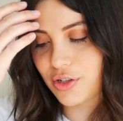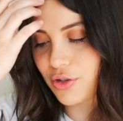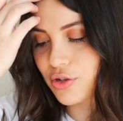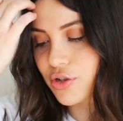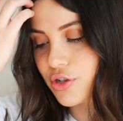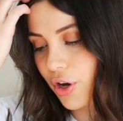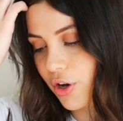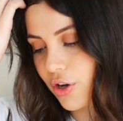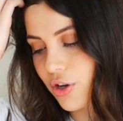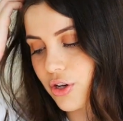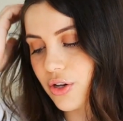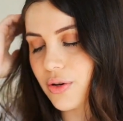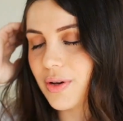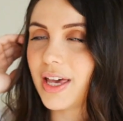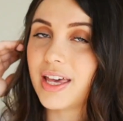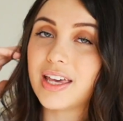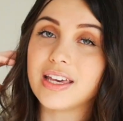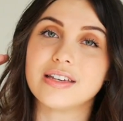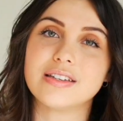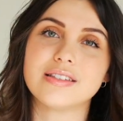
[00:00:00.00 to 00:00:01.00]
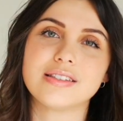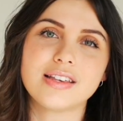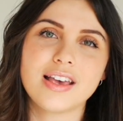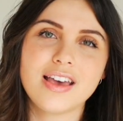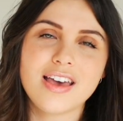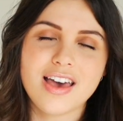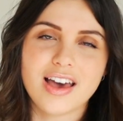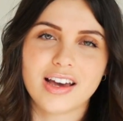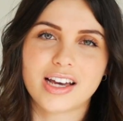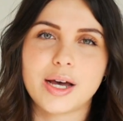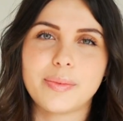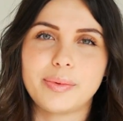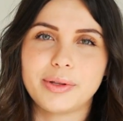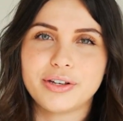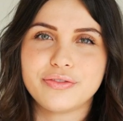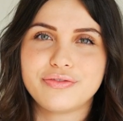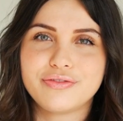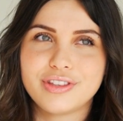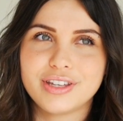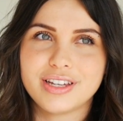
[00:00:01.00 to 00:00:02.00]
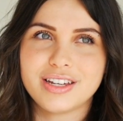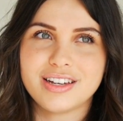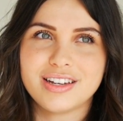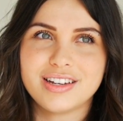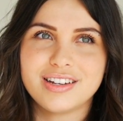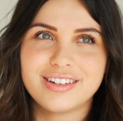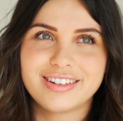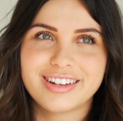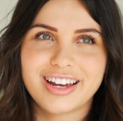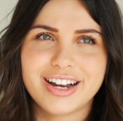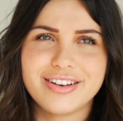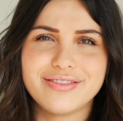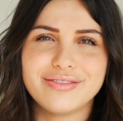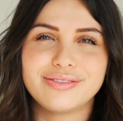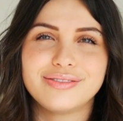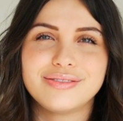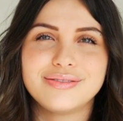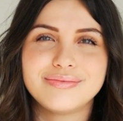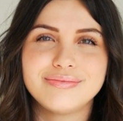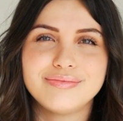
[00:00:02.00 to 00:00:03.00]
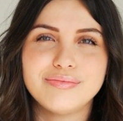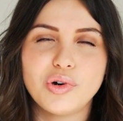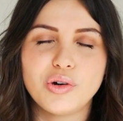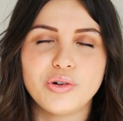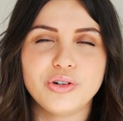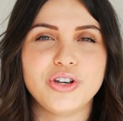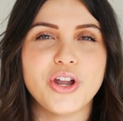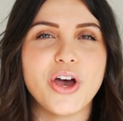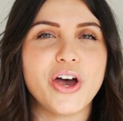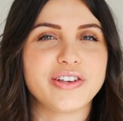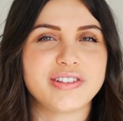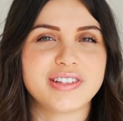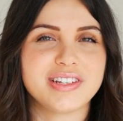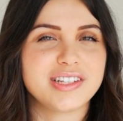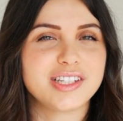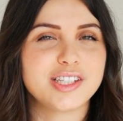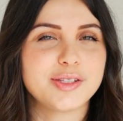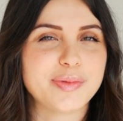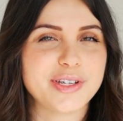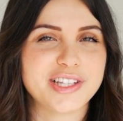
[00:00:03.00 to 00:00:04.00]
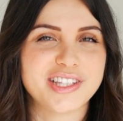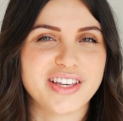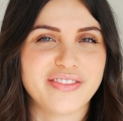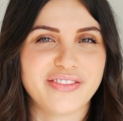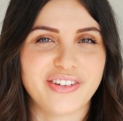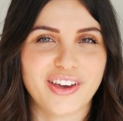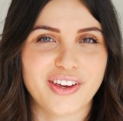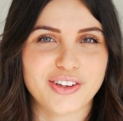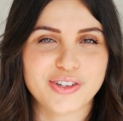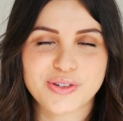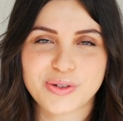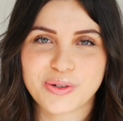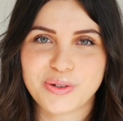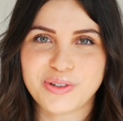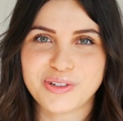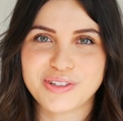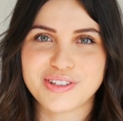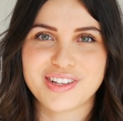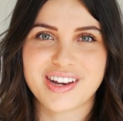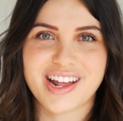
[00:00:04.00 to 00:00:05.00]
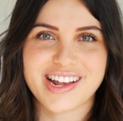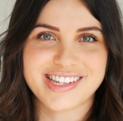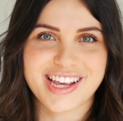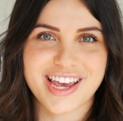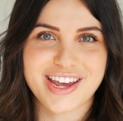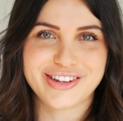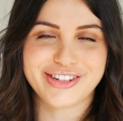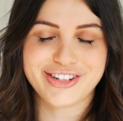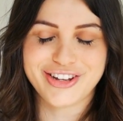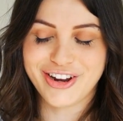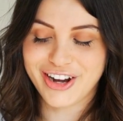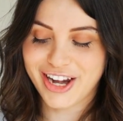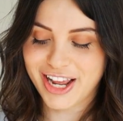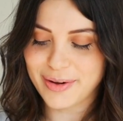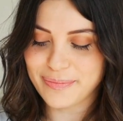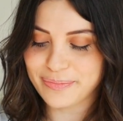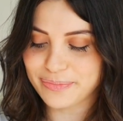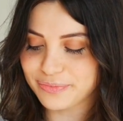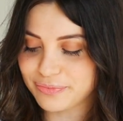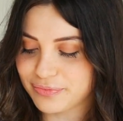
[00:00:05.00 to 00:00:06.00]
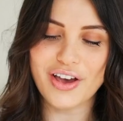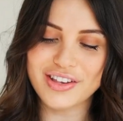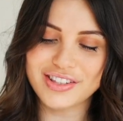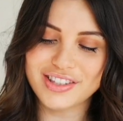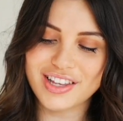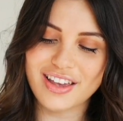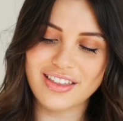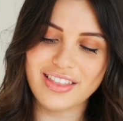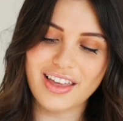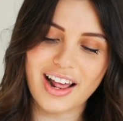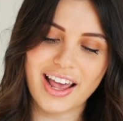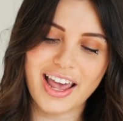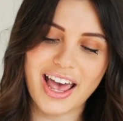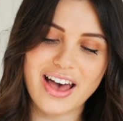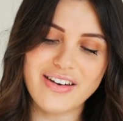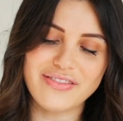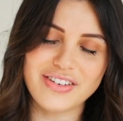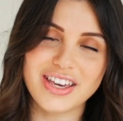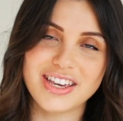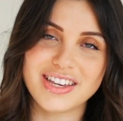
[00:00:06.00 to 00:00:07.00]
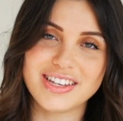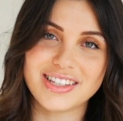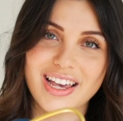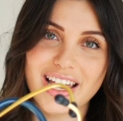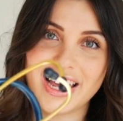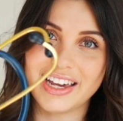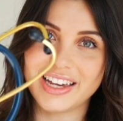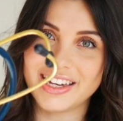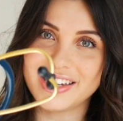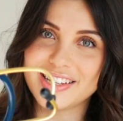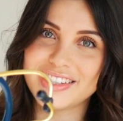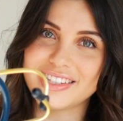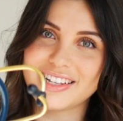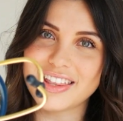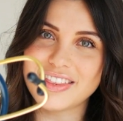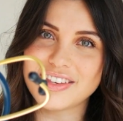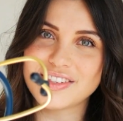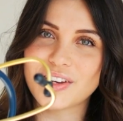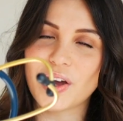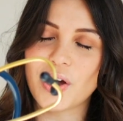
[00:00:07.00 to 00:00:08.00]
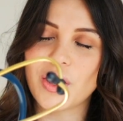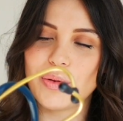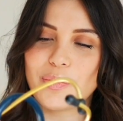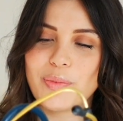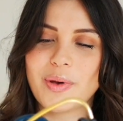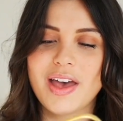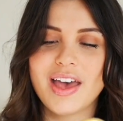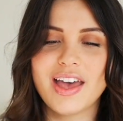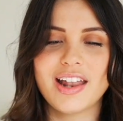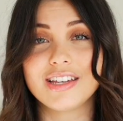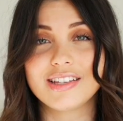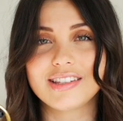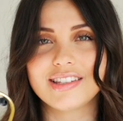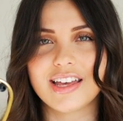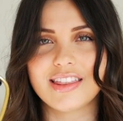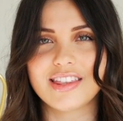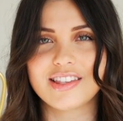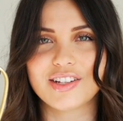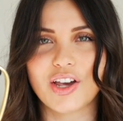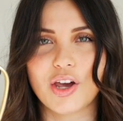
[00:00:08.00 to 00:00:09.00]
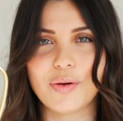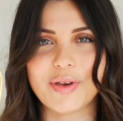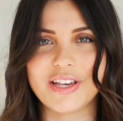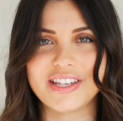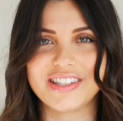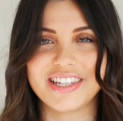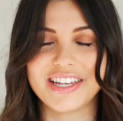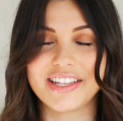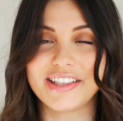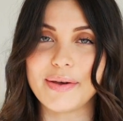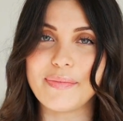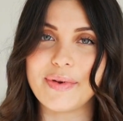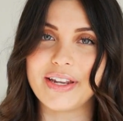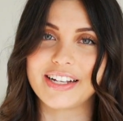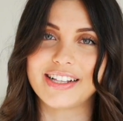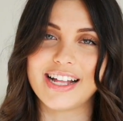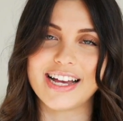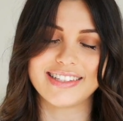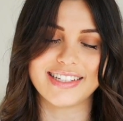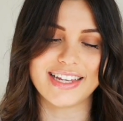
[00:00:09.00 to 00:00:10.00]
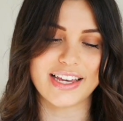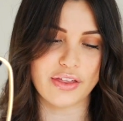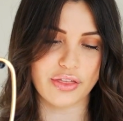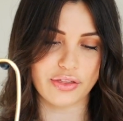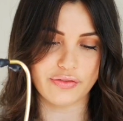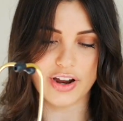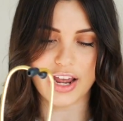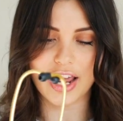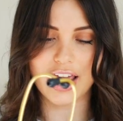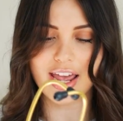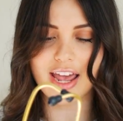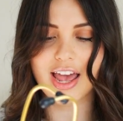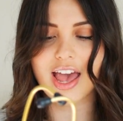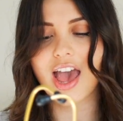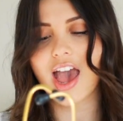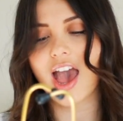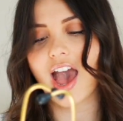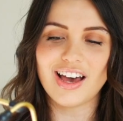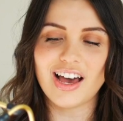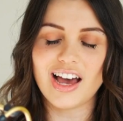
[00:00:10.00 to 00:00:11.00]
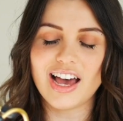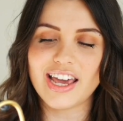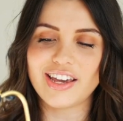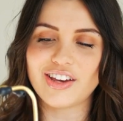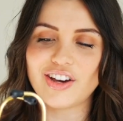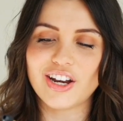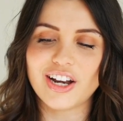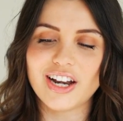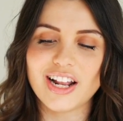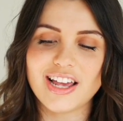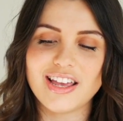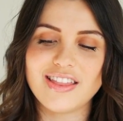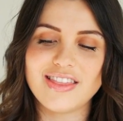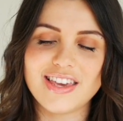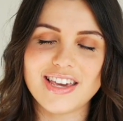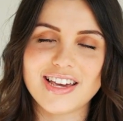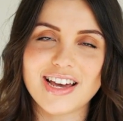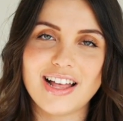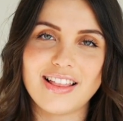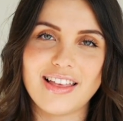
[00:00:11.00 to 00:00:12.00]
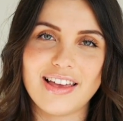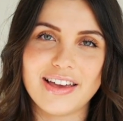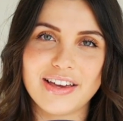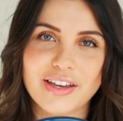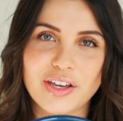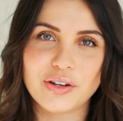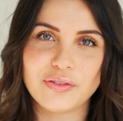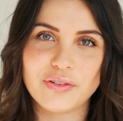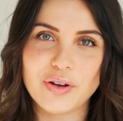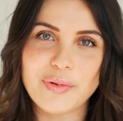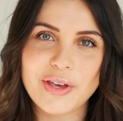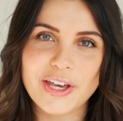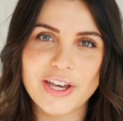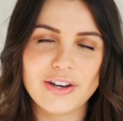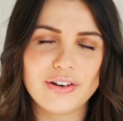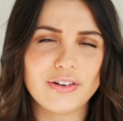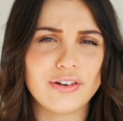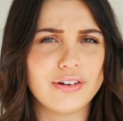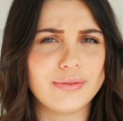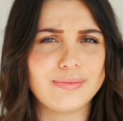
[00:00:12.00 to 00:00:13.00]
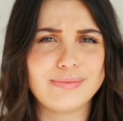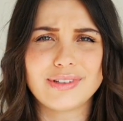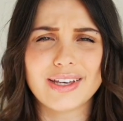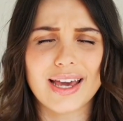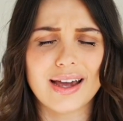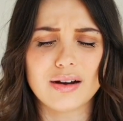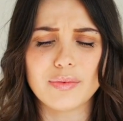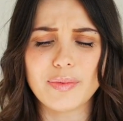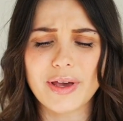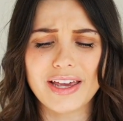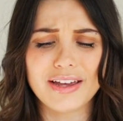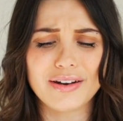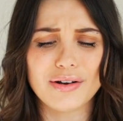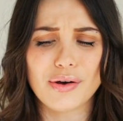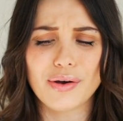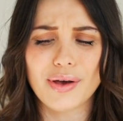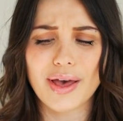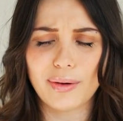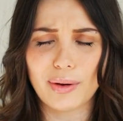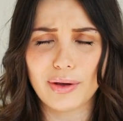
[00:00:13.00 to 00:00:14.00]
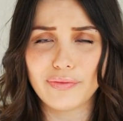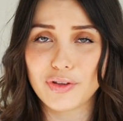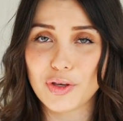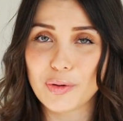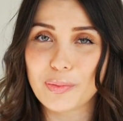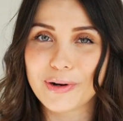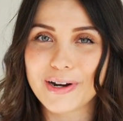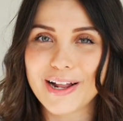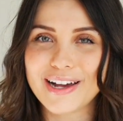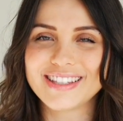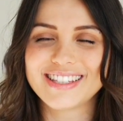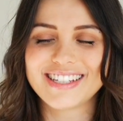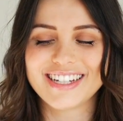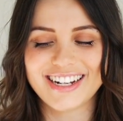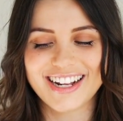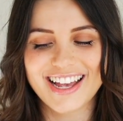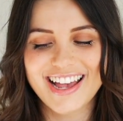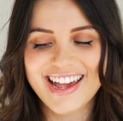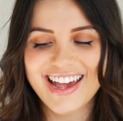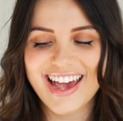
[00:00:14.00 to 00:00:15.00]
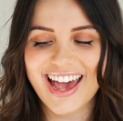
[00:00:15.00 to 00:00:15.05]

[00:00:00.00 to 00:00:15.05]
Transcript: to show you is a couple of the kind of more nursing specific tools that I take to uni. The first thing that I have is a stethoscope. This stethoscope is the Littmann Classic 3. I got it in the color Caribbean or however you pronounce it,